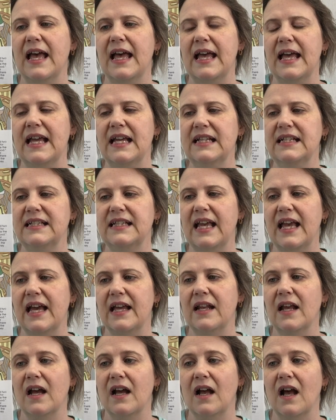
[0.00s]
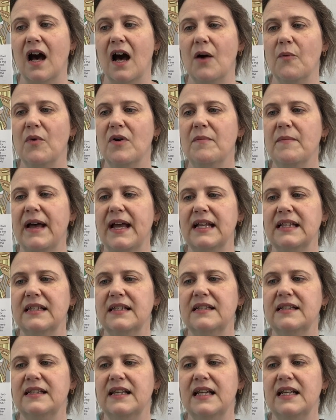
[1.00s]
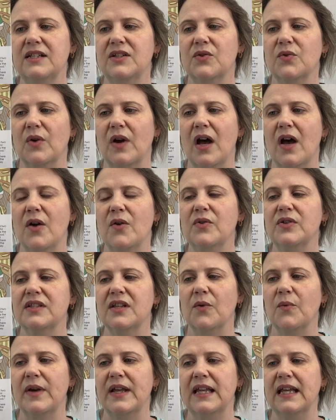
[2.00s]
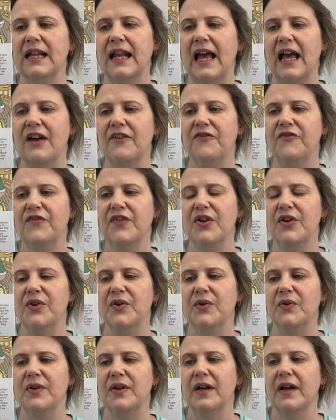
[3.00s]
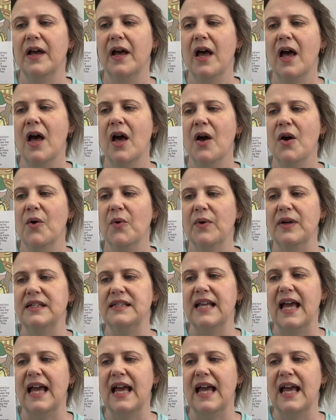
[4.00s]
He said, "God will make the seeds grow so we can have food." When